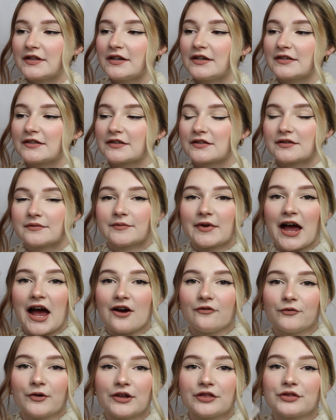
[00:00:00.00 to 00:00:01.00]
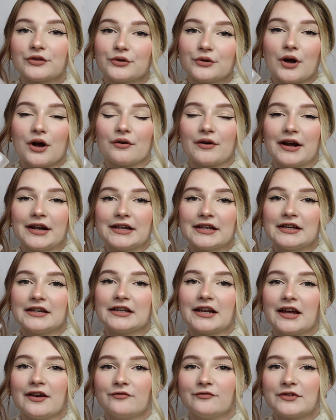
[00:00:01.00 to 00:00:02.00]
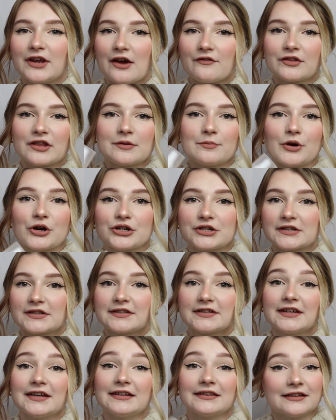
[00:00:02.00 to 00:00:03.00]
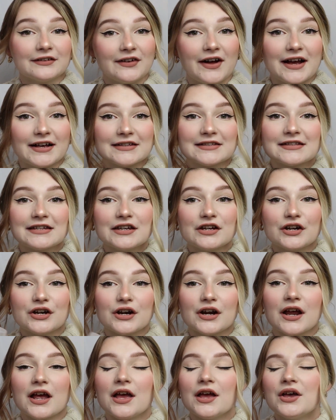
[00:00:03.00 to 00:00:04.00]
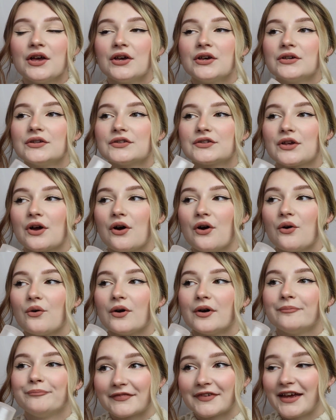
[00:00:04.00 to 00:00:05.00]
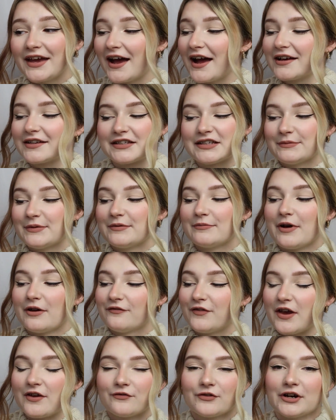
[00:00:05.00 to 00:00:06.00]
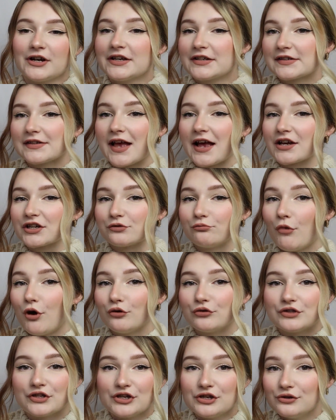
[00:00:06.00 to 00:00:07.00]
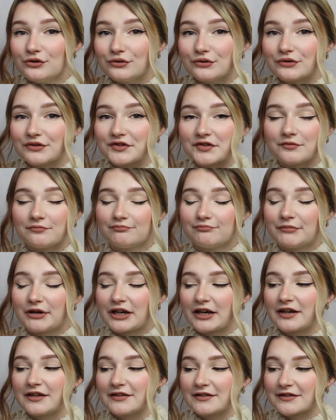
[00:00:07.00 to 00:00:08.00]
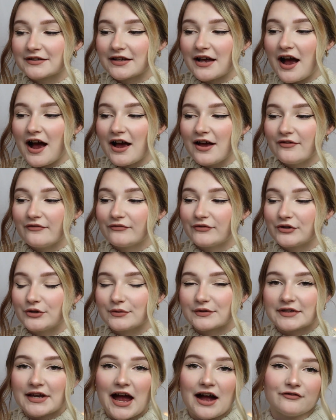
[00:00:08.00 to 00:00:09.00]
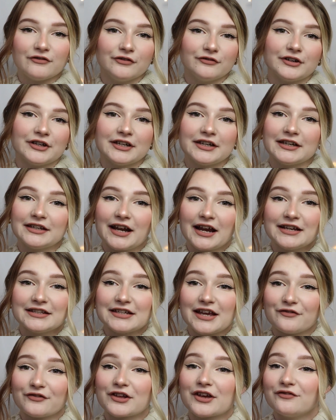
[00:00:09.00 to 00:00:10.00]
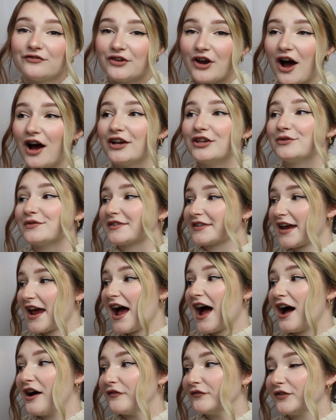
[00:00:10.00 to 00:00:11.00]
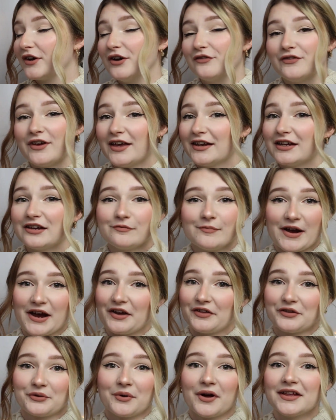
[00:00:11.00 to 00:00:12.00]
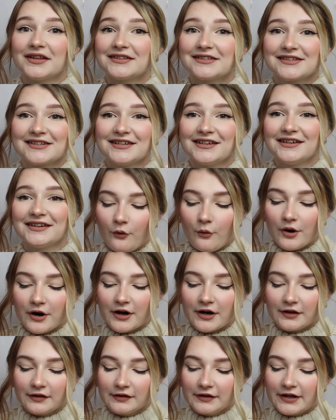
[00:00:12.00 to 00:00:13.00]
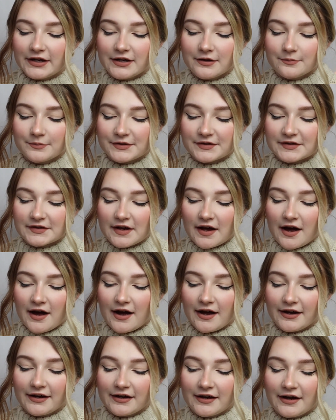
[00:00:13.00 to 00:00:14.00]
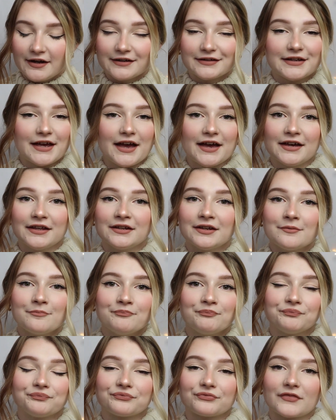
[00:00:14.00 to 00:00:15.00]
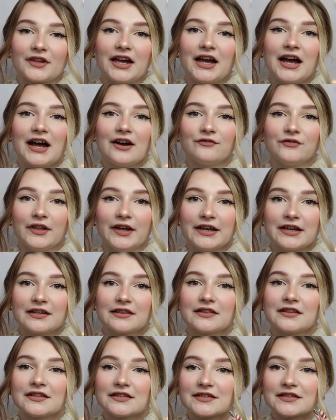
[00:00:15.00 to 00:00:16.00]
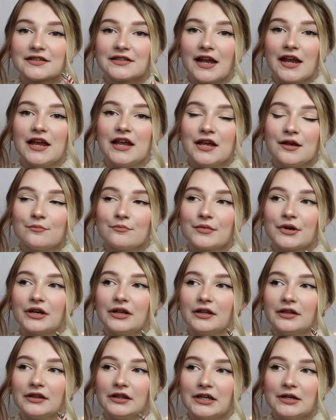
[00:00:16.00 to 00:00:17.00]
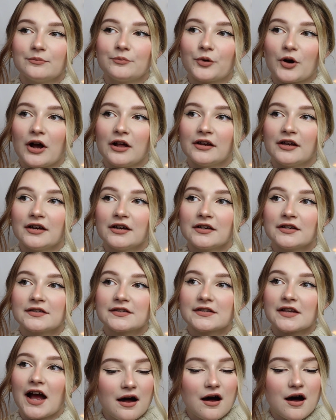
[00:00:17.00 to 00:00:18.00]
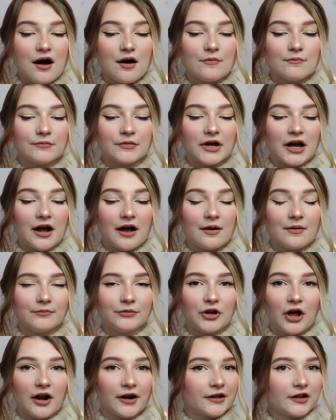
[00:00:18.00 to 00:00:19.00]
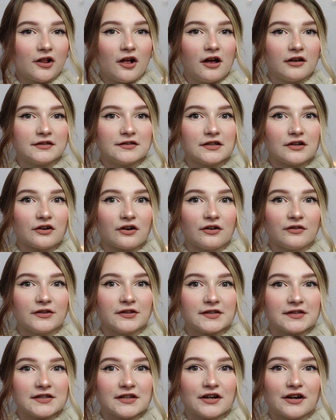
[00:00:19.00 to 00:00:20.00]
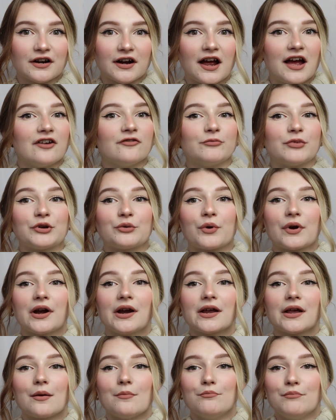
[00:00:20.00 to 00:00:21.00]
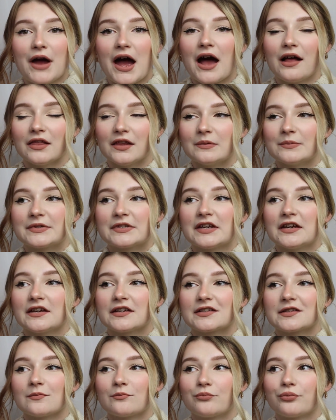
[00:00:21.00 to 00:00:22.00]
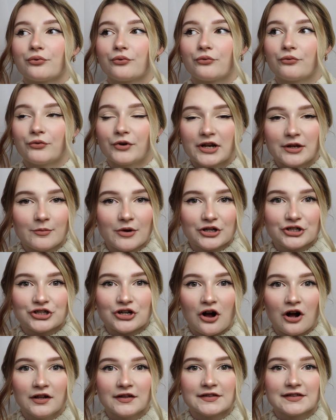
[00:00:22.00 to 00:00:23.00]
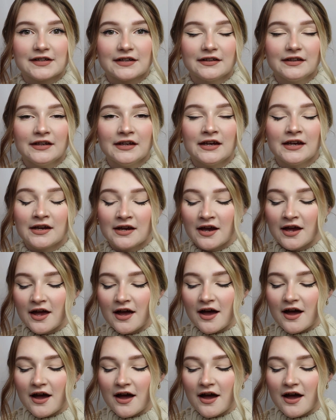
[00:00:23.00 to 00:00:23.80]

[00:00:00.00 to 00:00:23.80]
this halfway through already, and I've definitely purchased it in the last year. So it has to be my favorite slash most used, because I've used half of it, and I definitely have not used half of any of my other ones. For lips, I again have like the same lip products. I'm not a glossy girl this year. I've been wearing matte lipsticks pretty much constantly.